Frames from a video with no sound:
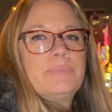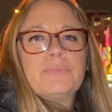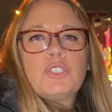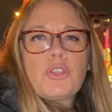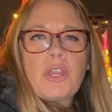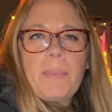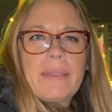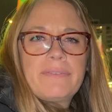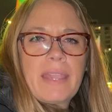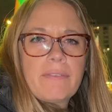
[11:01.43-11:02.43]
So they're not my
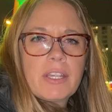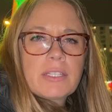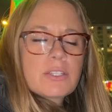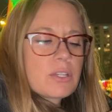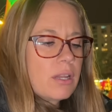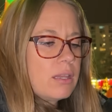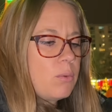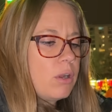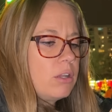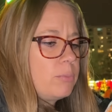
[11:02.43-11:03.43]
favorite dessert in the
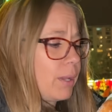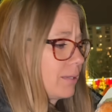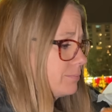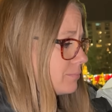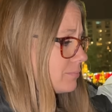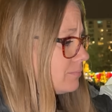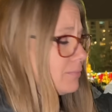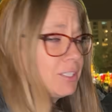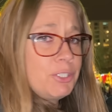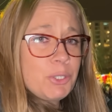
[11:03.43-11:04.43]
world, but
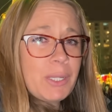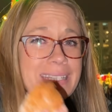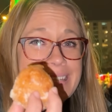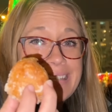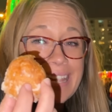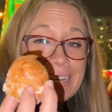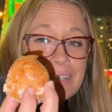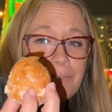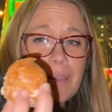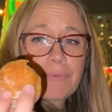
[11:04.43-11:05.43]
you do get 6
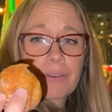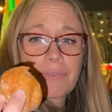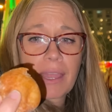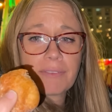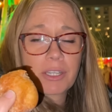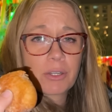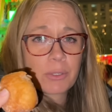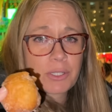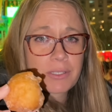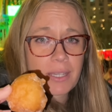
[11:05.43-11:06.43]
of them for €5,
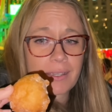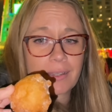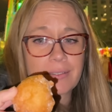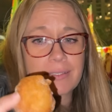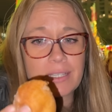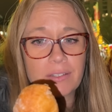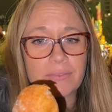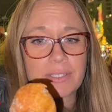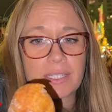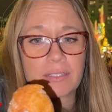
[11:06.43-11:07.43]
which is like a steal
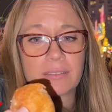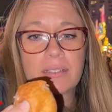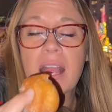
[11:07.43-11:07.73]
of a deal.